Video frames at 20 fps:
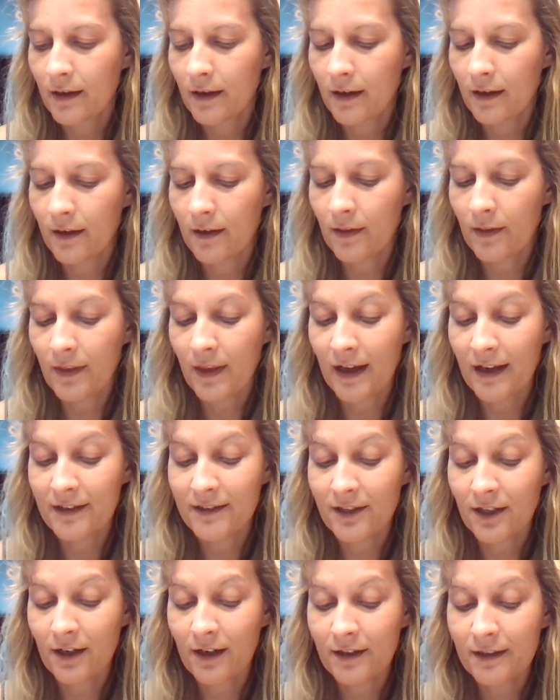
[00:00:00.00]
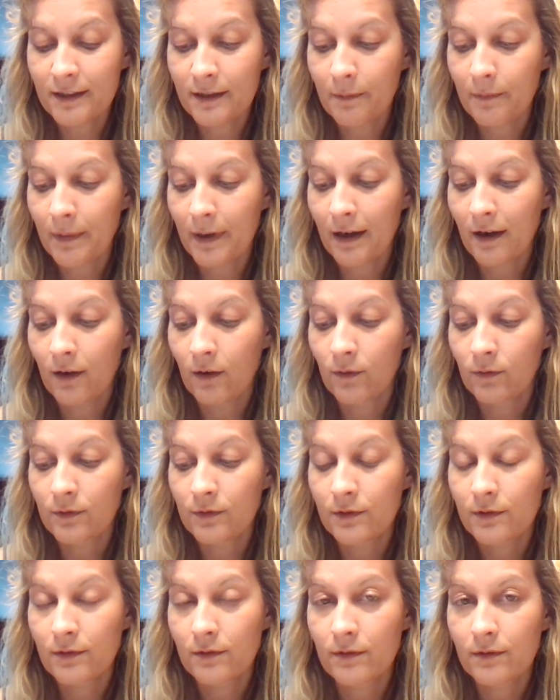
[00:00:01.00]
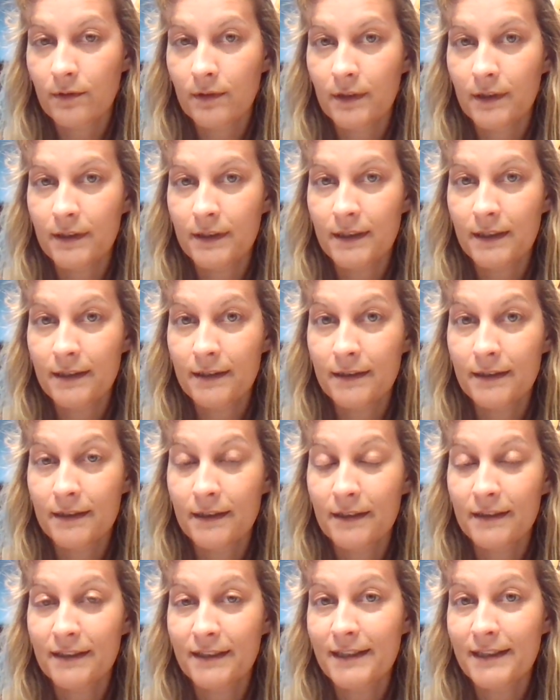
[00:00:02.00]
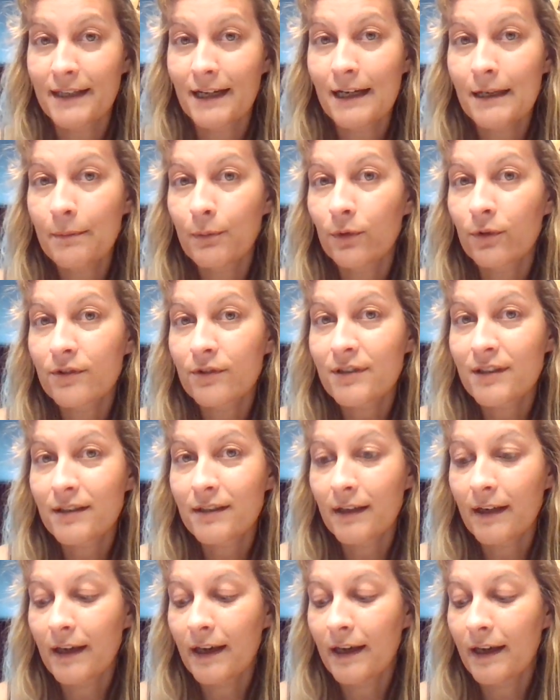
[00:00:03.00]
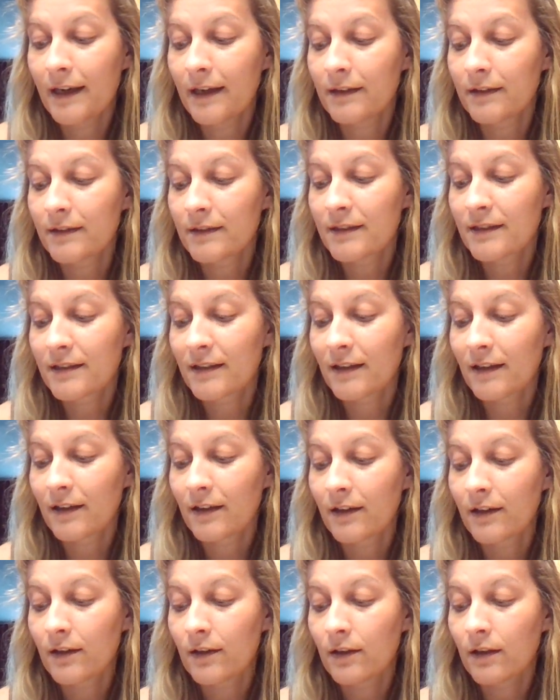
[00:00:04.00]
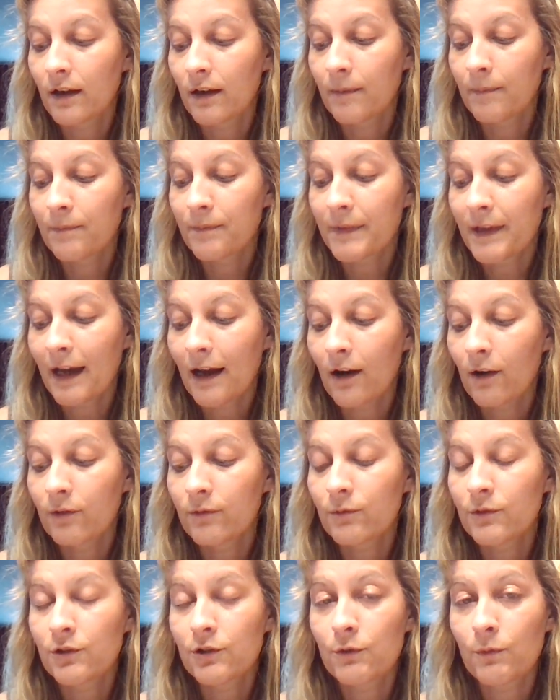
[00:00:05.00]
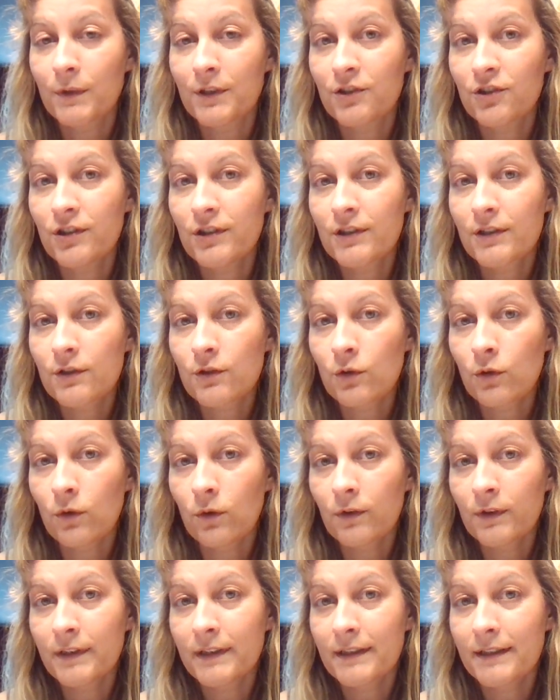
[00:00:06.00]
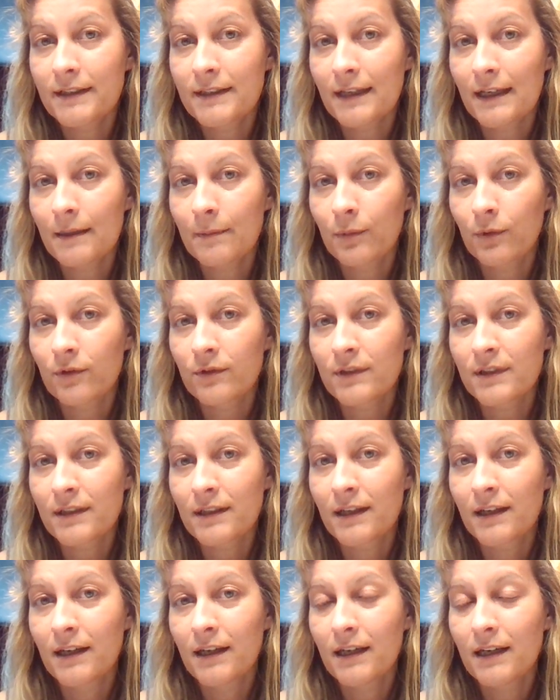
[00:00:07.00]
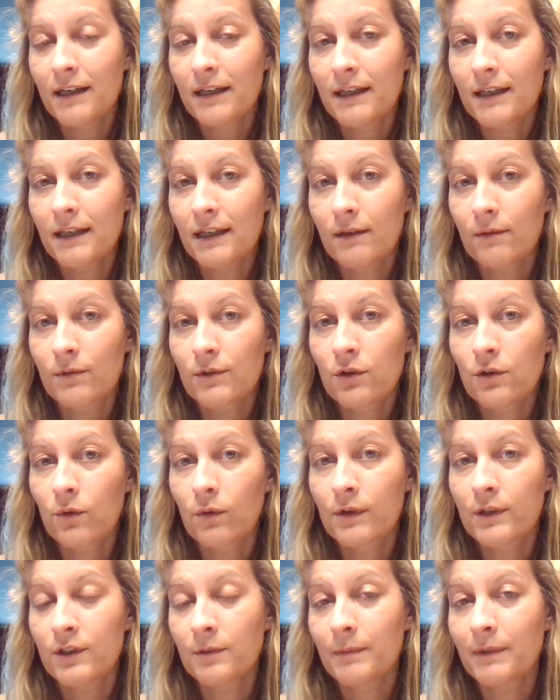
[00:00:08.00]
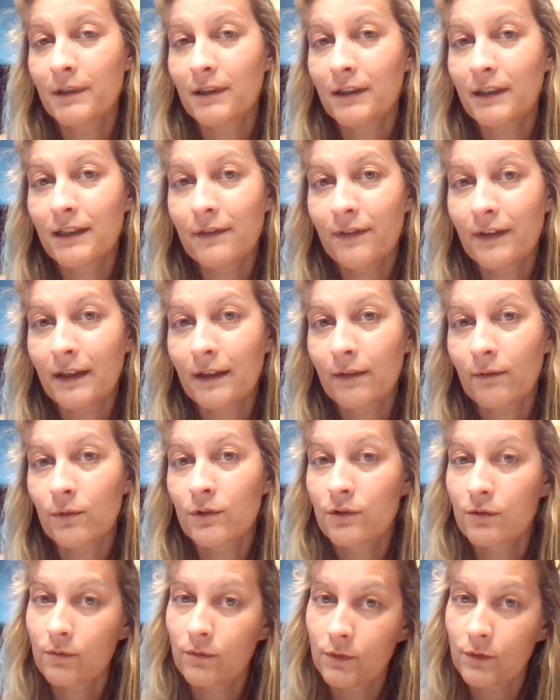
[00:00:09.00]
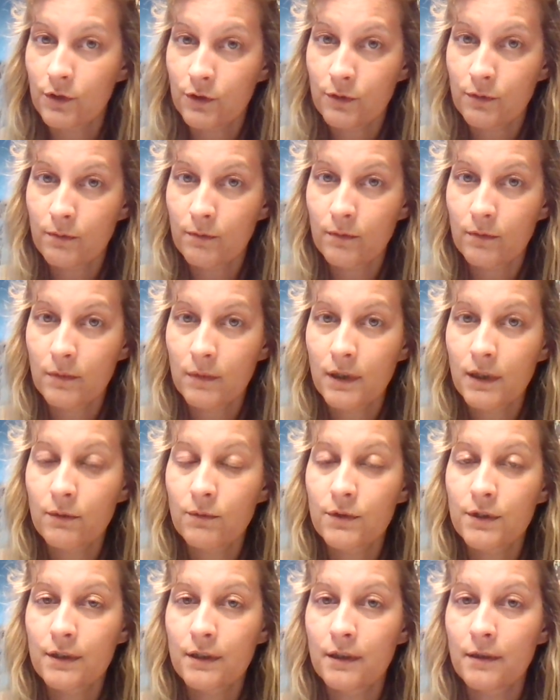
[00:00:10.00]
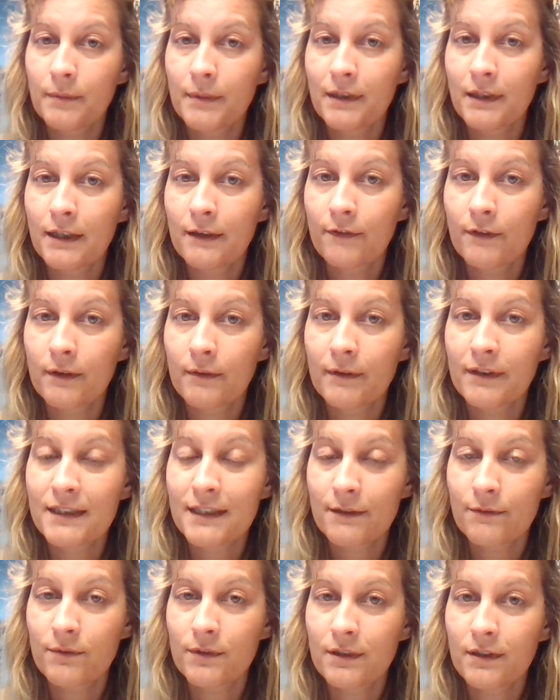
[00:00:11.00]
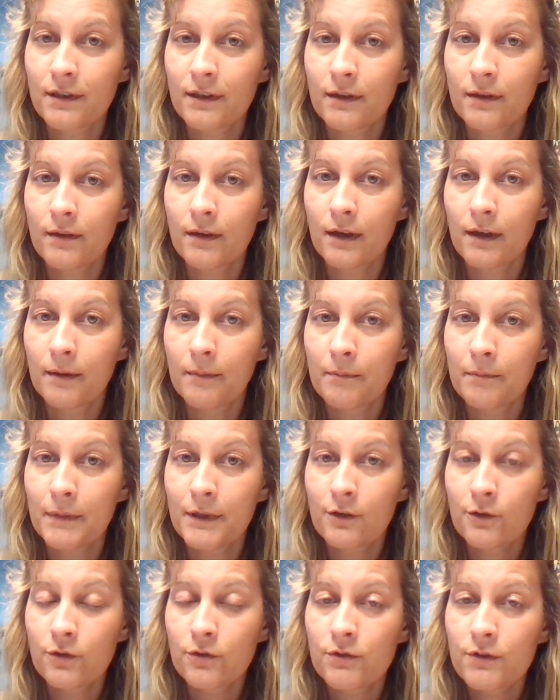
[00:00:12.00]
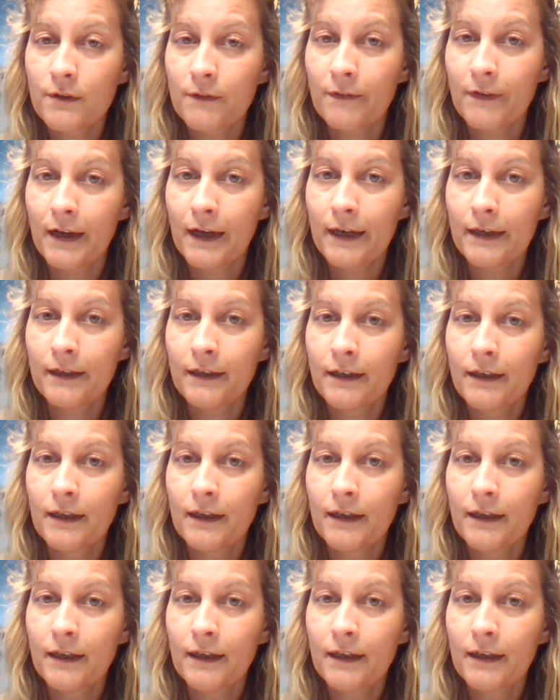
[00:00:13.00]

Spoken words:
that talked about the disciples, and how when Jesus told the disciples he was going to be leaving, which he was going to be leaving because he was going to be crucified.